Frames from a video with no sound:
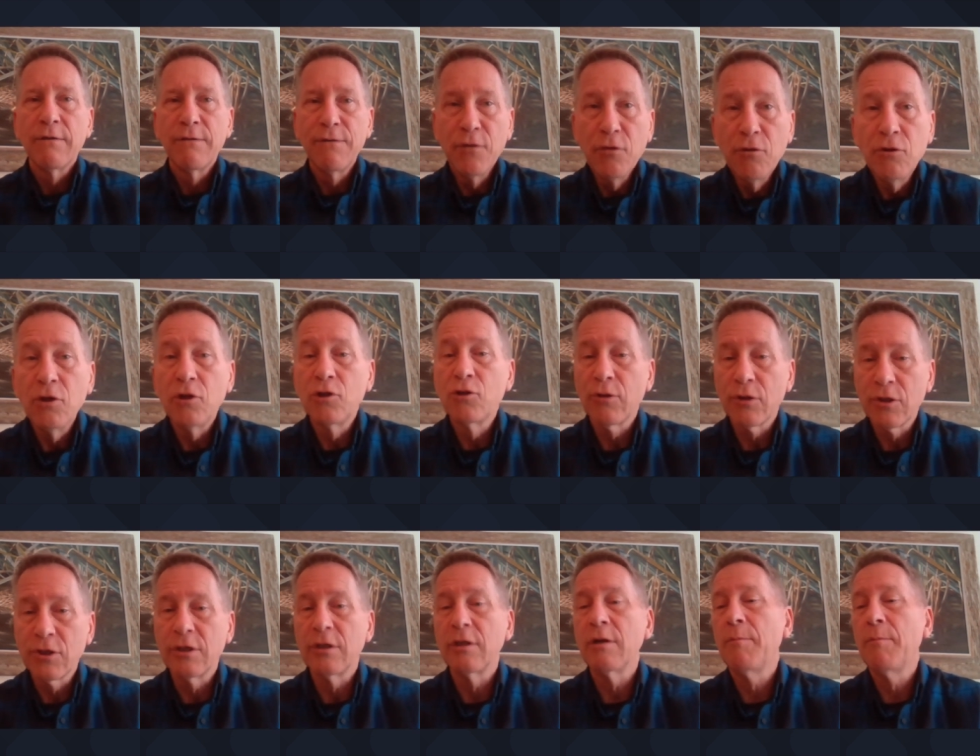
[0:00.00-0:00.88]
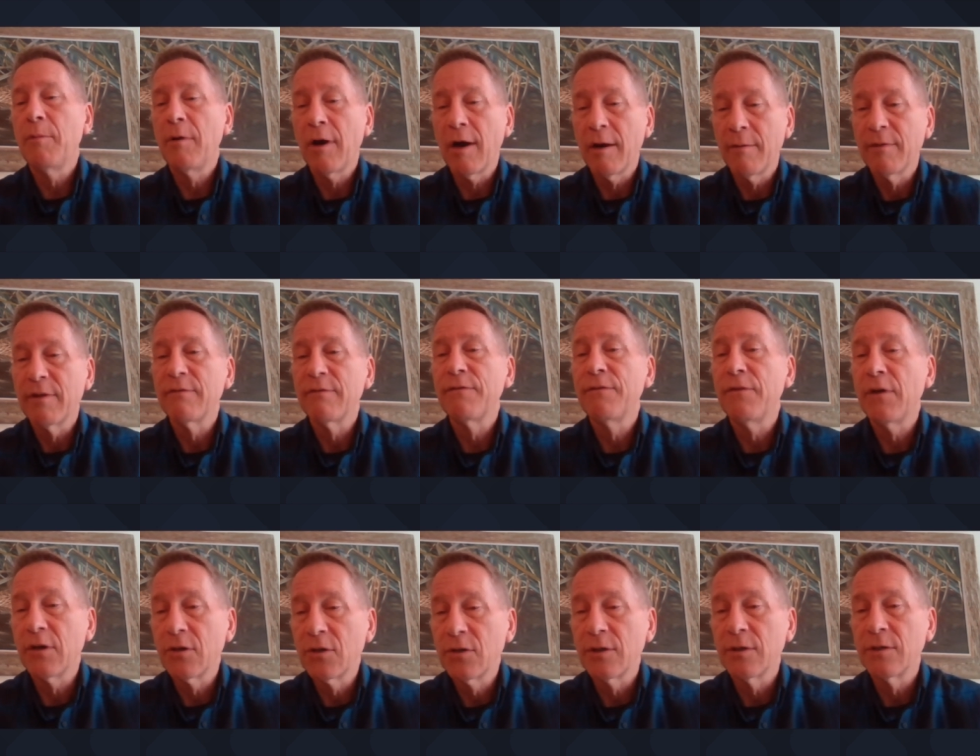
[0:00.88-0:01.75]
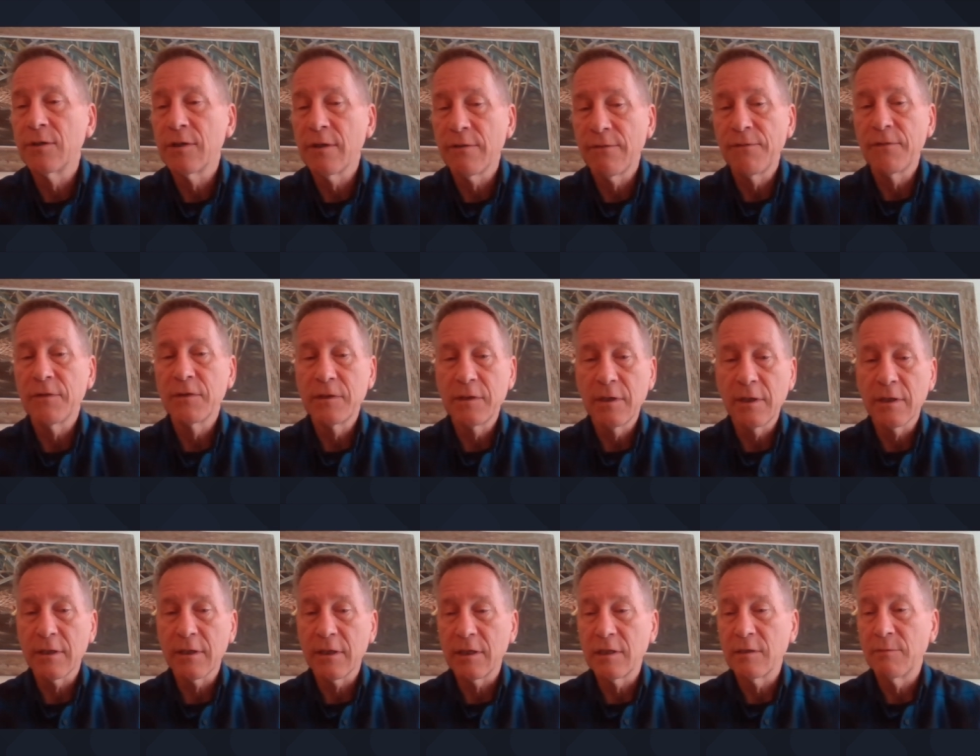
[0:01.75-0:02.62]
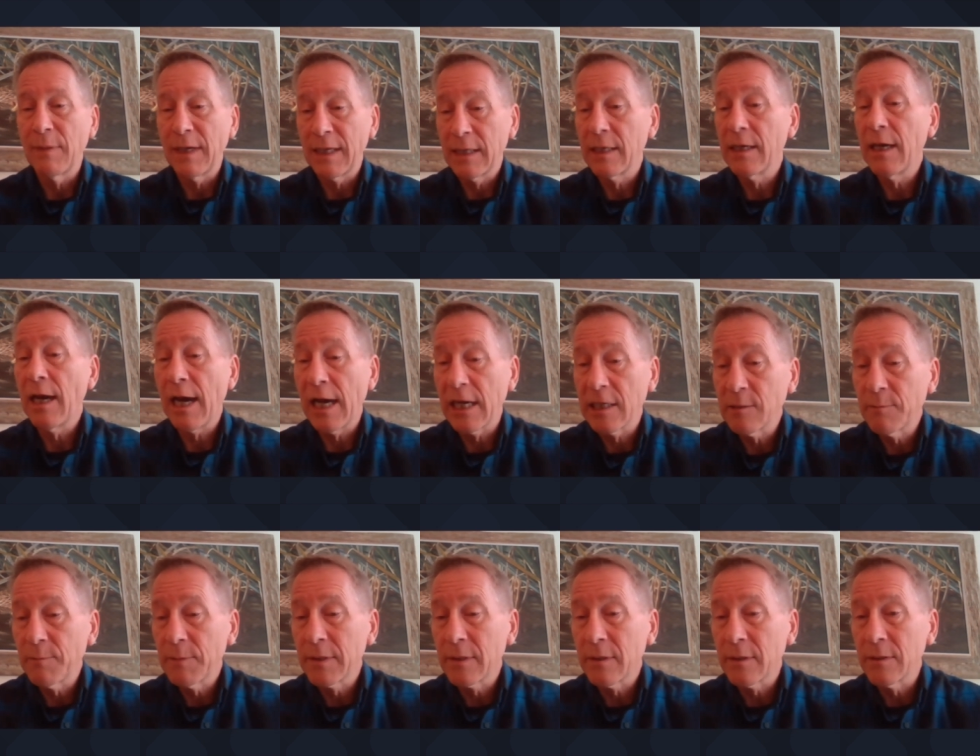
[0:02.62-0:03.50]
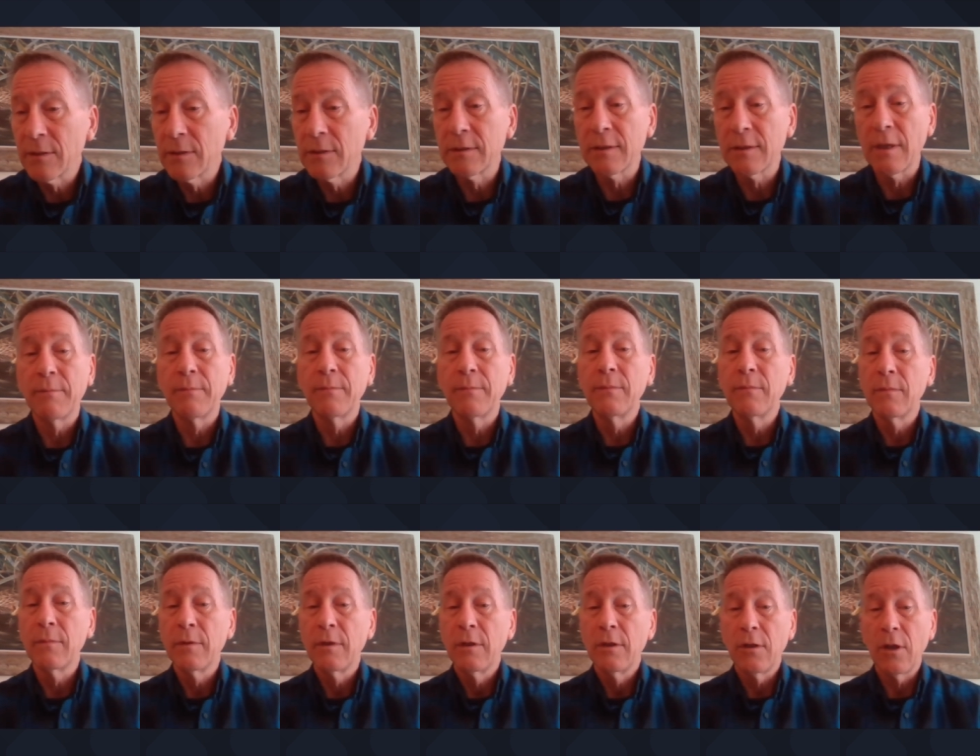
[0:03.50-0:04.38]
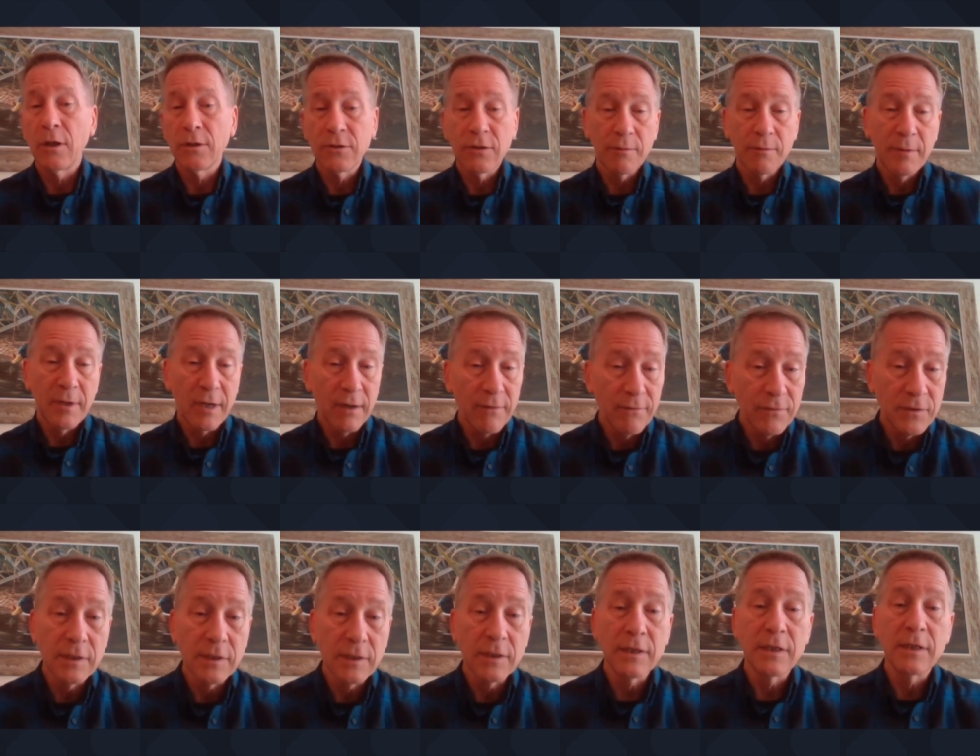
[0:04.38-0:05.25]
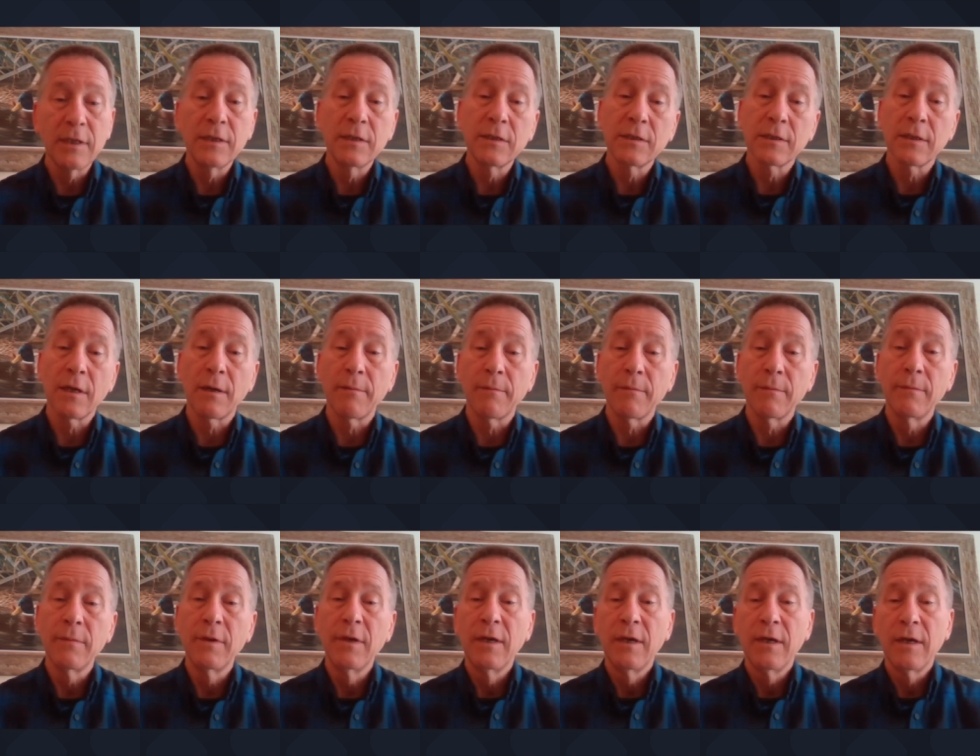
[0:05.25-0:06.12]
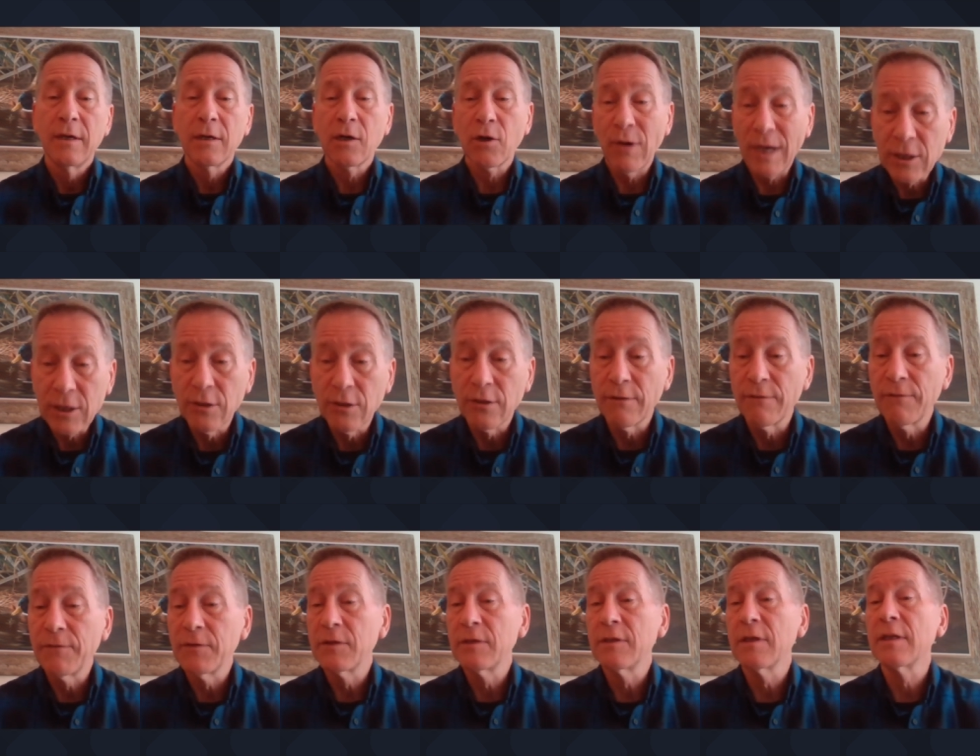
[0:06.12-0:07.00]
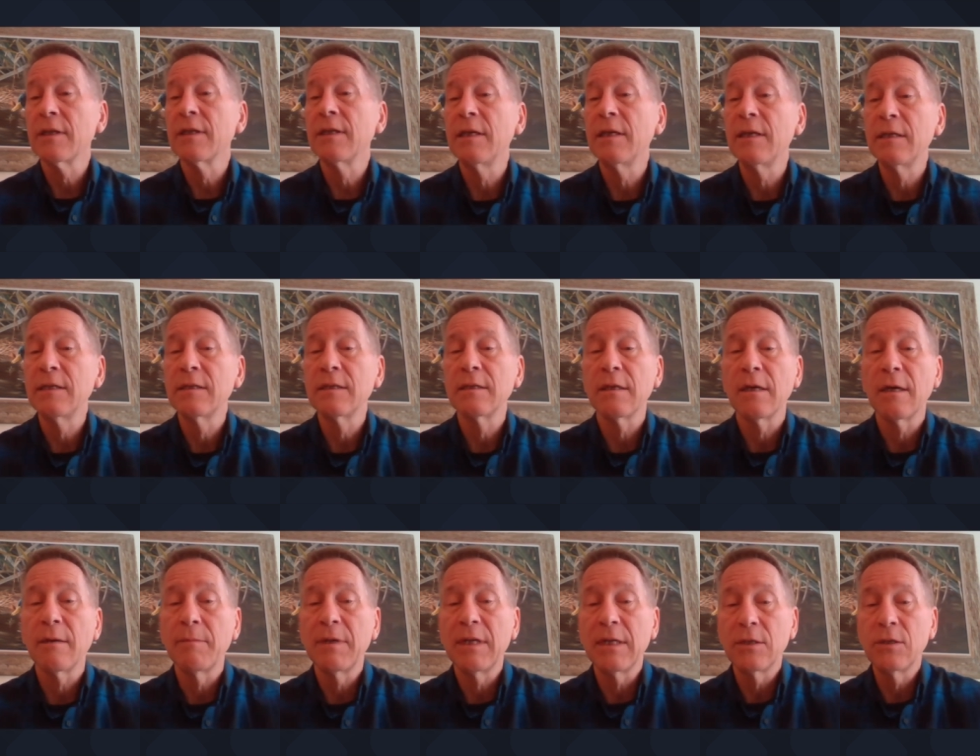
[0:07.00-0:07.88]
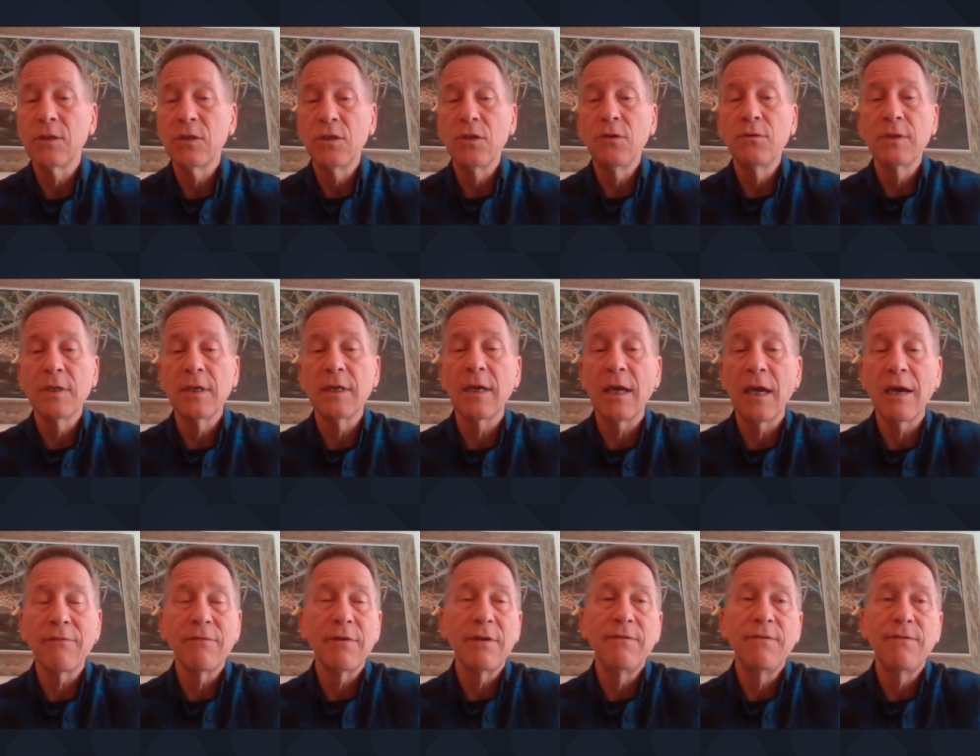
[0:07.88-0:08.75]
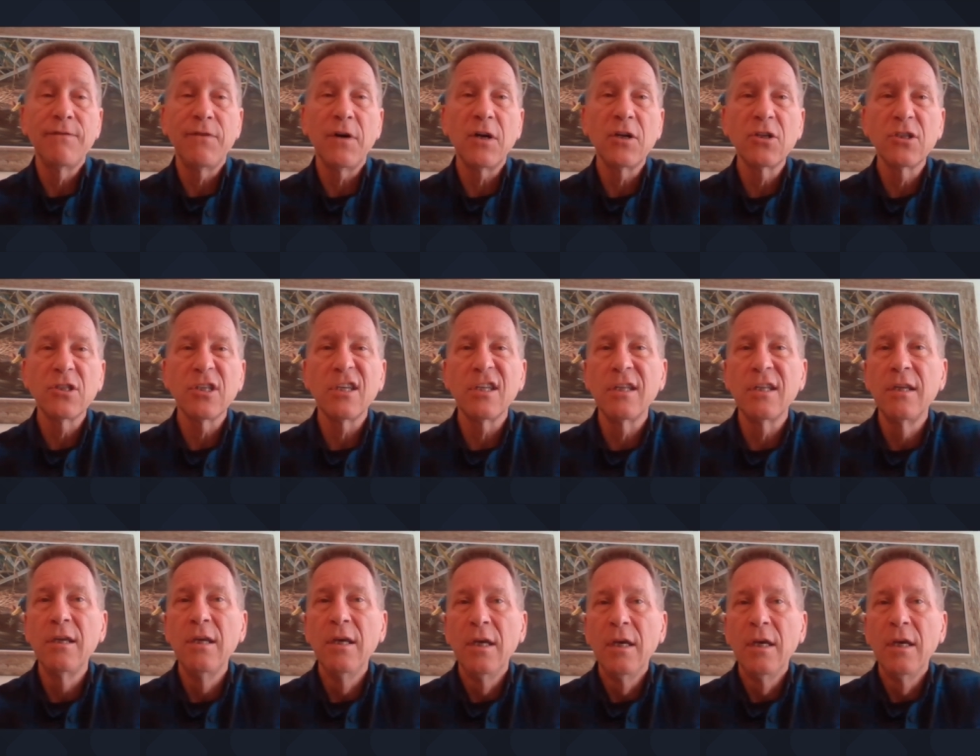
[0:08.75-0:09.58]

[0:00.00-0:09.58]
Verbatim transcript: food and nutrition department functions of facilities, mainly hospitals, some long-term care facilities, some correctional facilities, but it's using every function